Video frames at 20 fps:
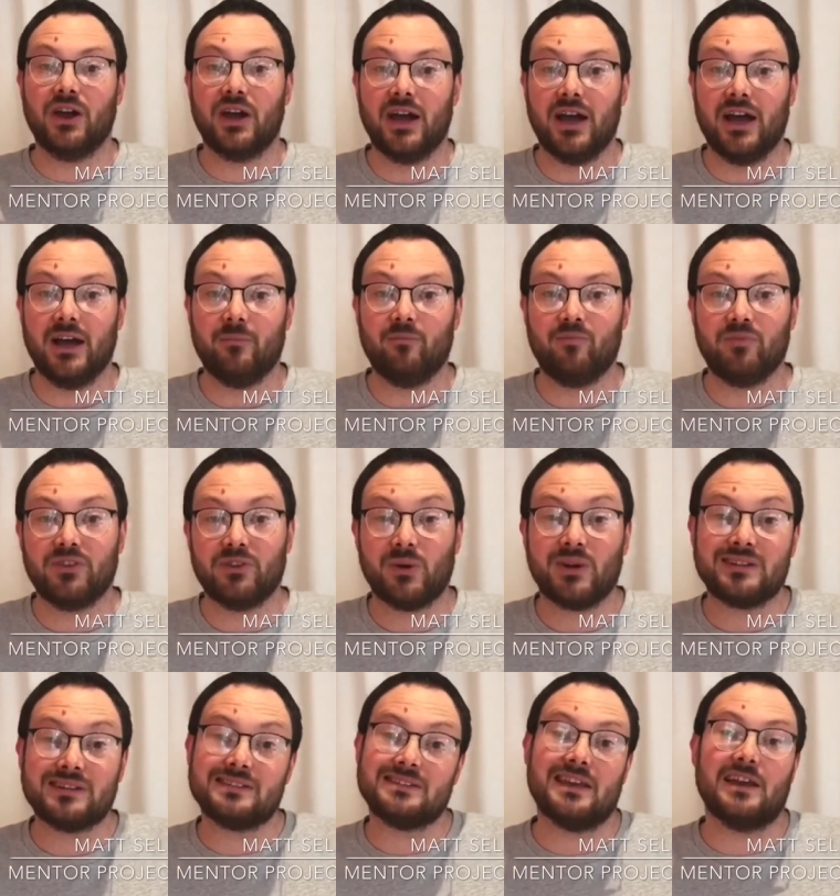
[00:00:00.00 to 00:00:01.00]
Um, so
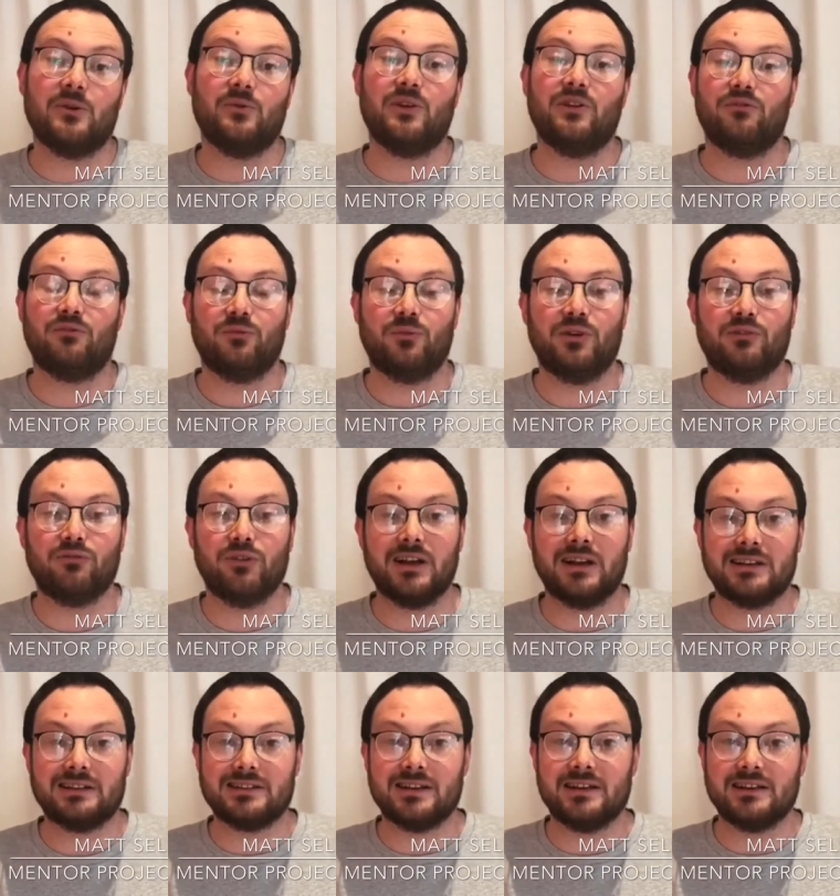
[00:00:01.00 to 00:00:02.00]
as I say, we've, we've really
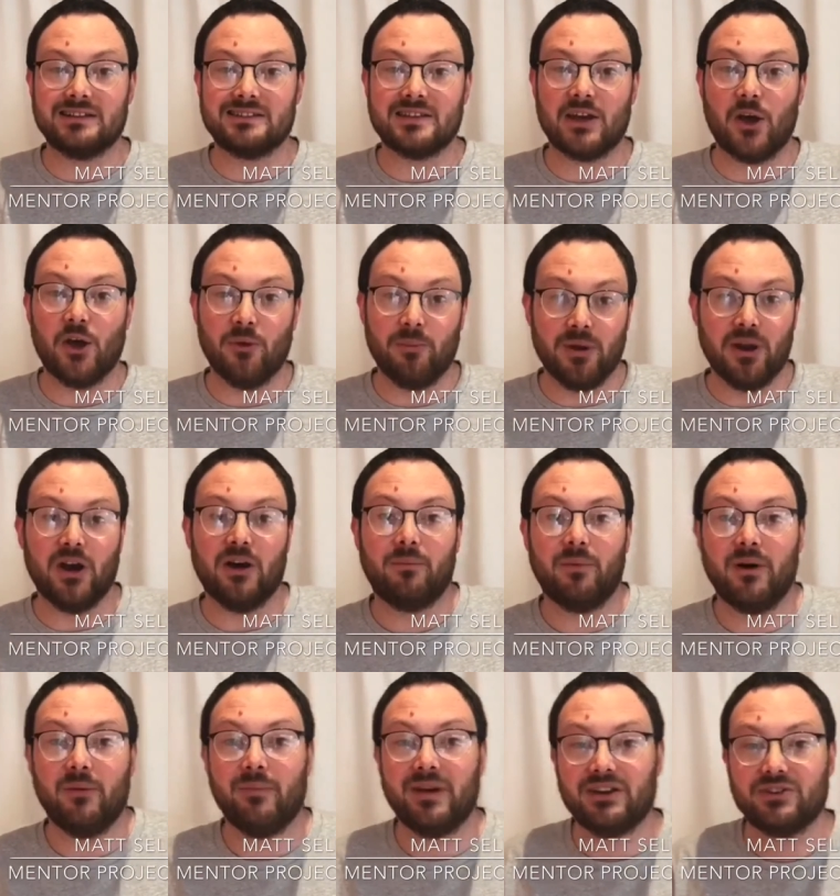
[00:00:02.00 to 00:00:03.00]
decided to open up
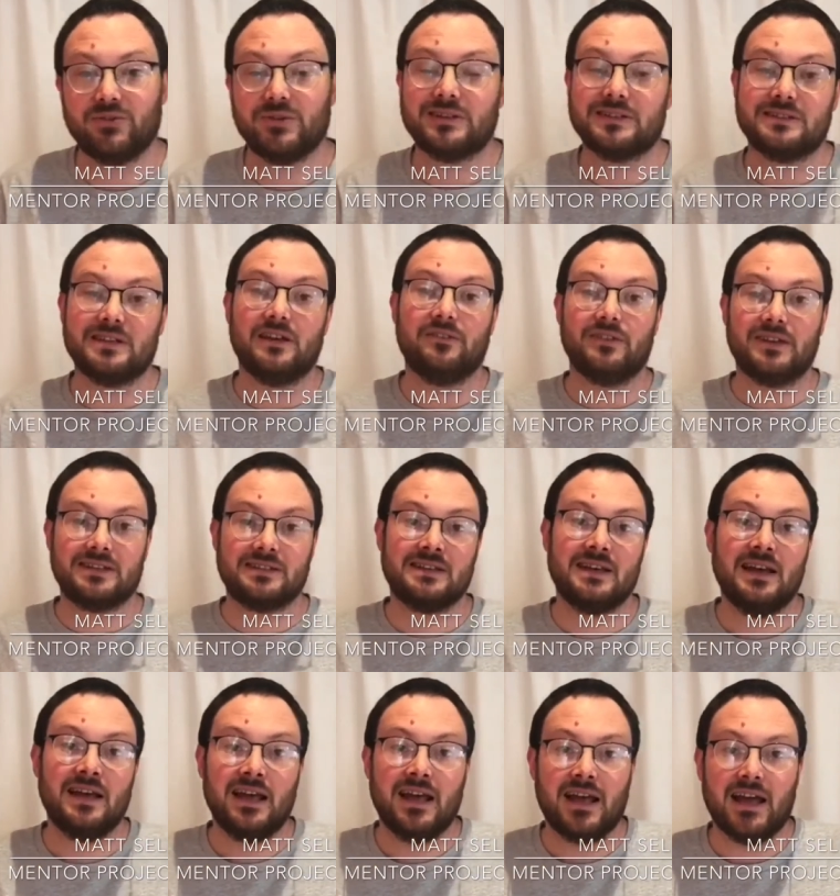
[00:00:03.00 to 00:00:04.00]
our mentoring service
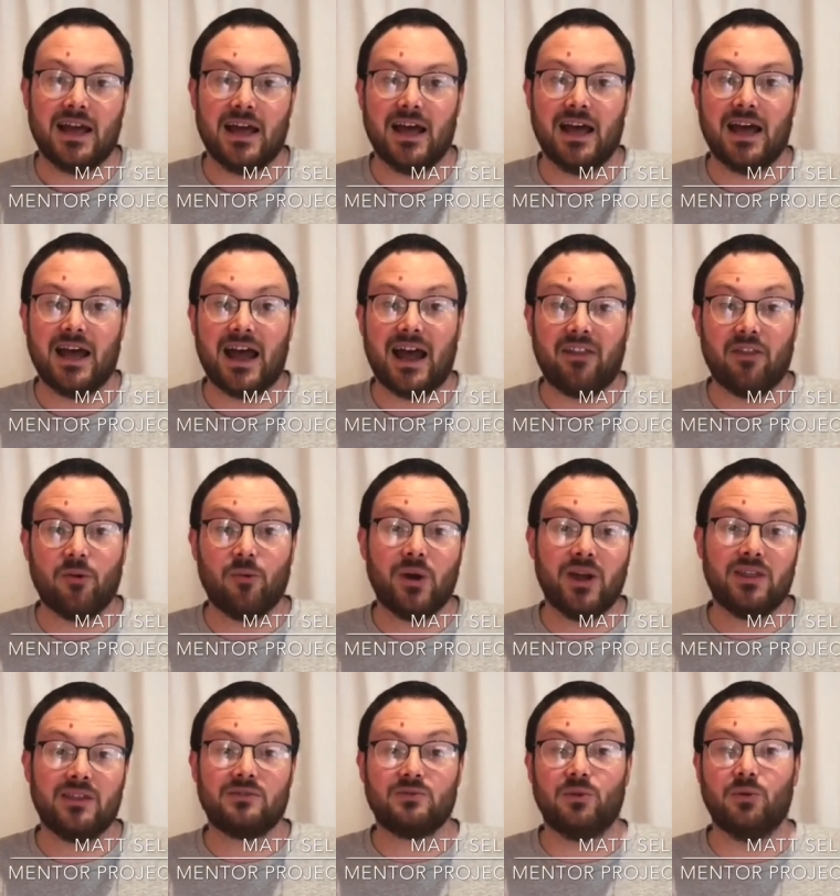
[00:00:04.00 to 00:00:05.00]
uh, and the way
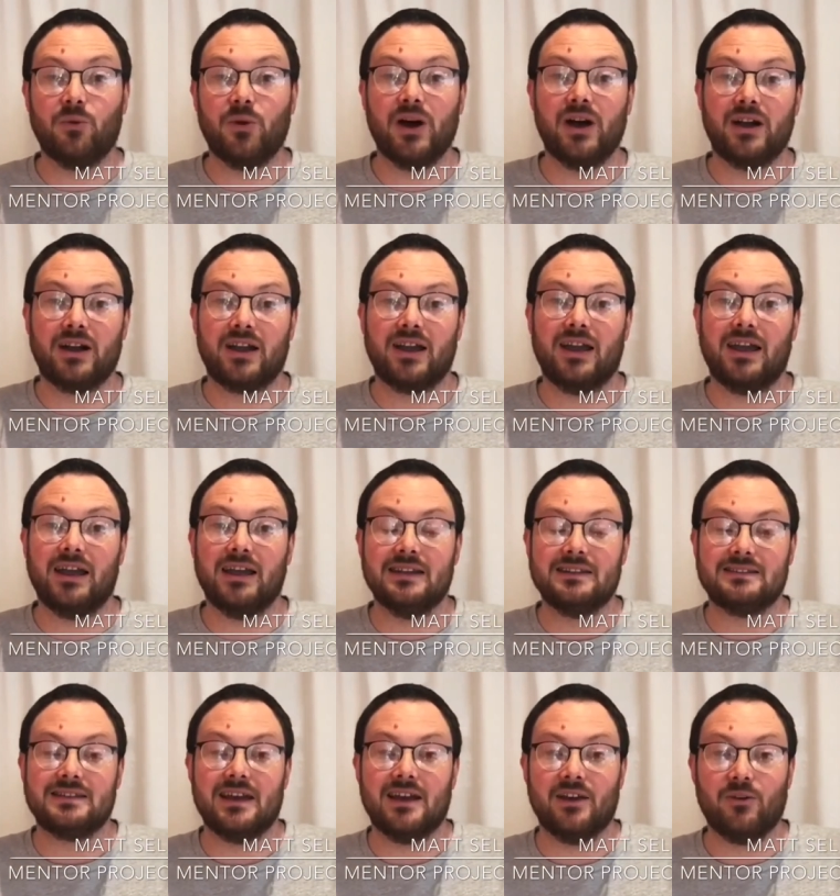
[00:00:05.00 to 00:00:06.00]
this will work
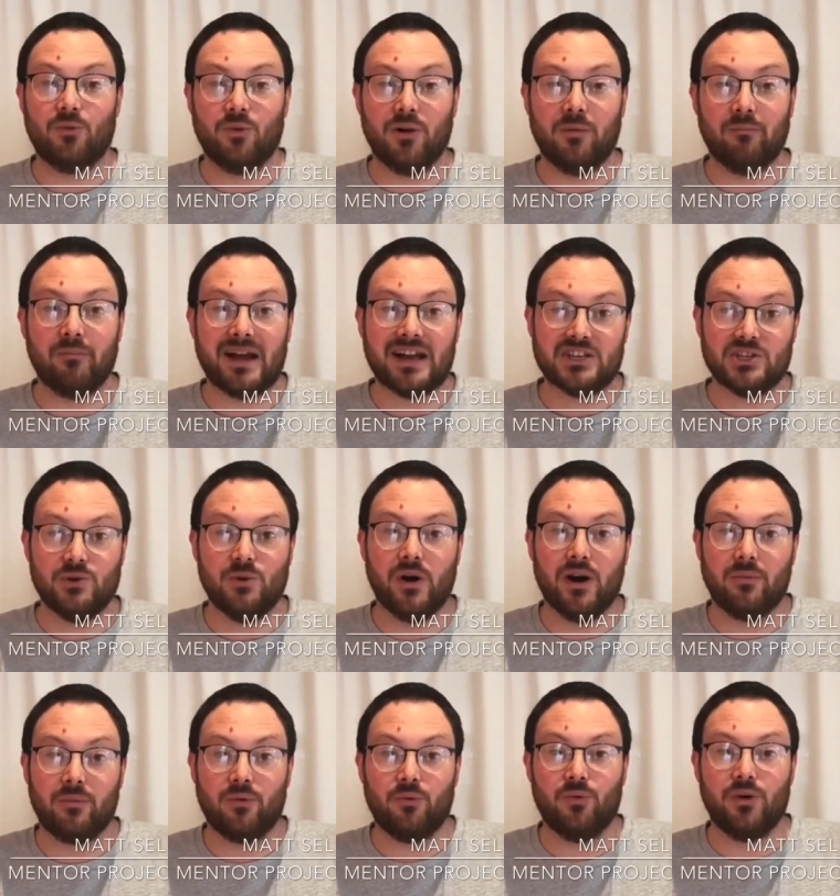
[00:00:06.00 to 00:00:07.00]
is uh, we'll match you
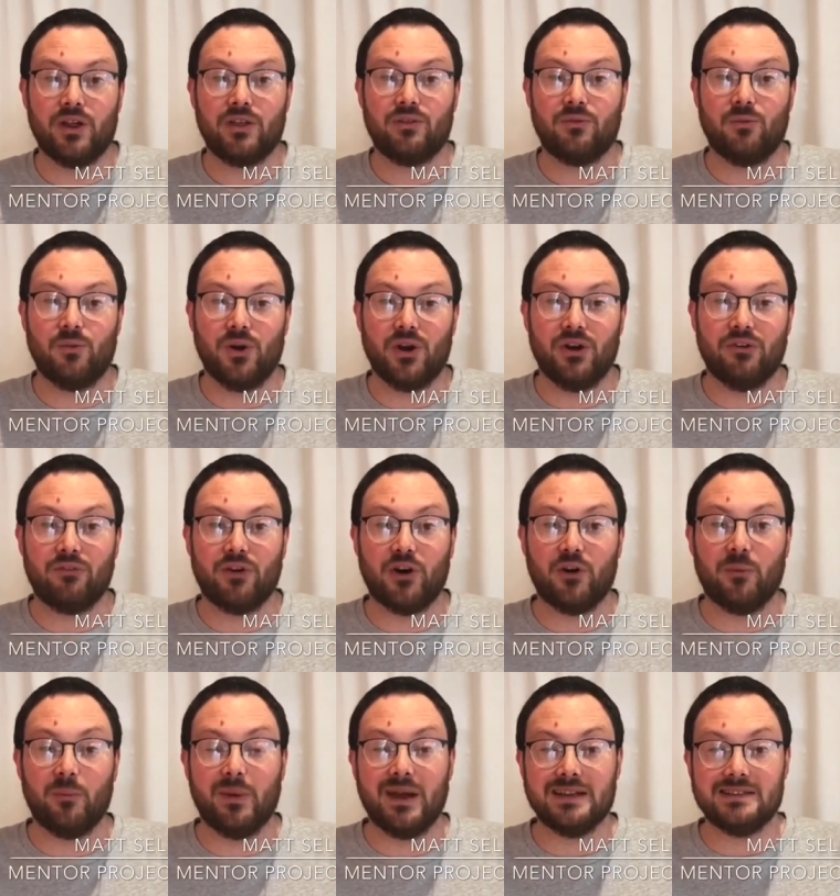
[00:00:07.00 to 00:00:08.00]
up with one of
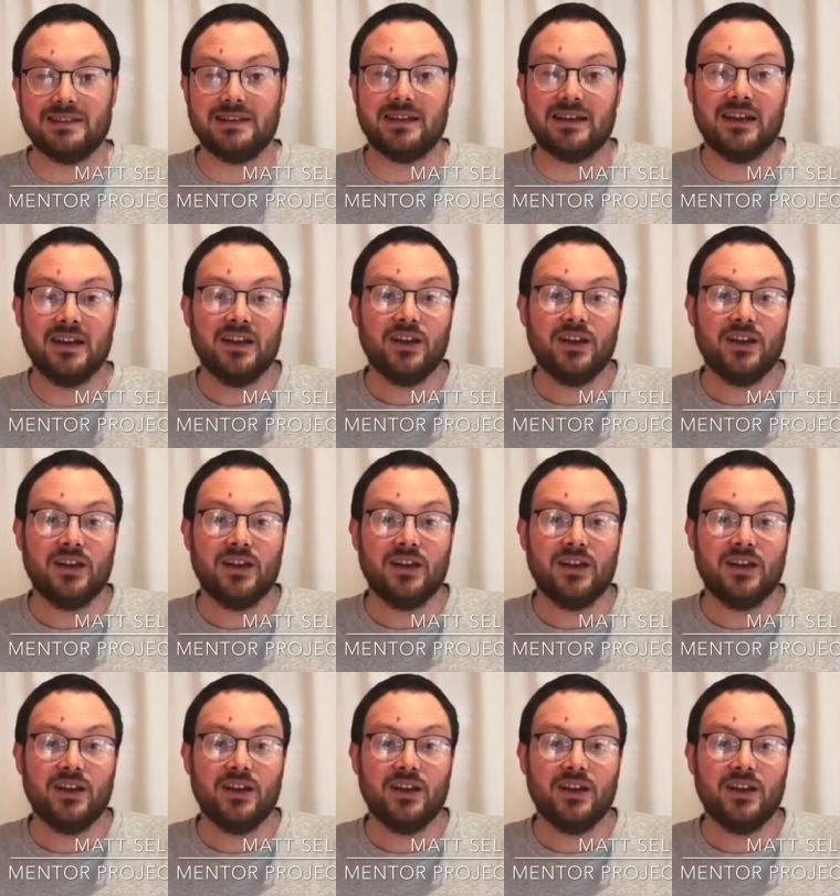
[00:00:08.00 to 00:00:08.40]
our amazing